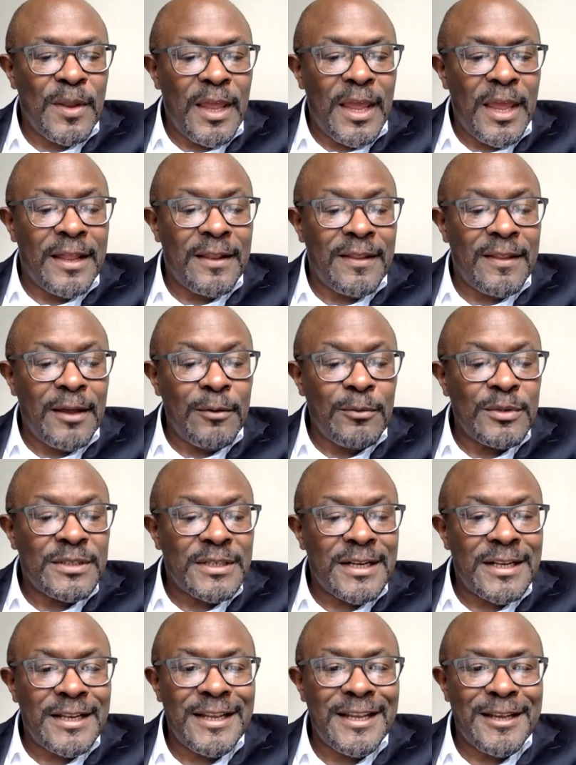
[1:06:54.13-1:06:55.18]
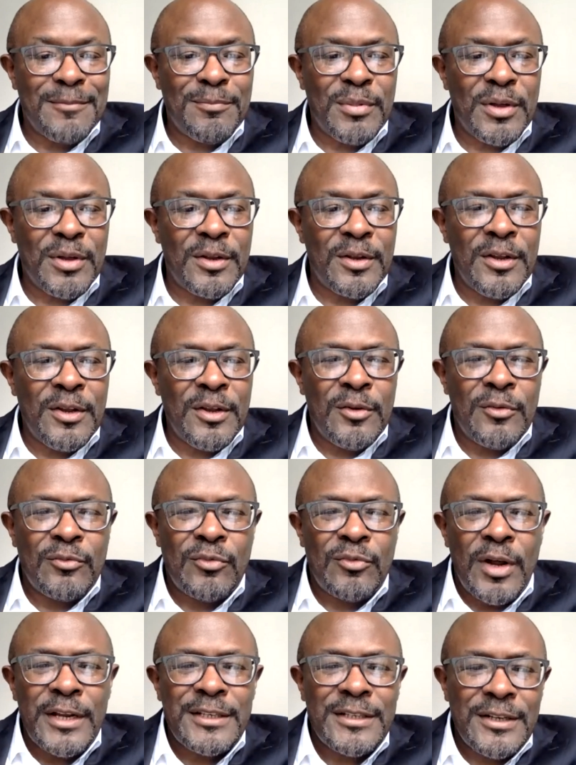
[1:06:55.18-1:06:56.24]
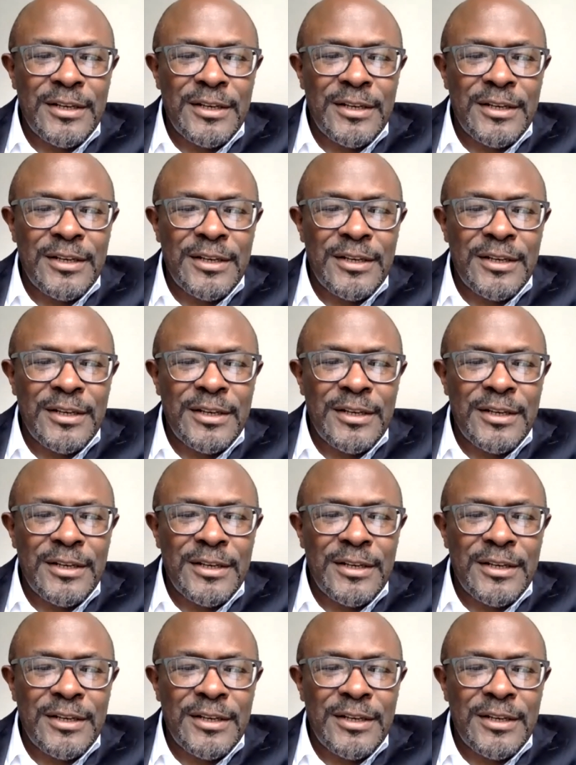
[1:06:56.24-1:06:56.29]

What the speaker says: that was clear, but right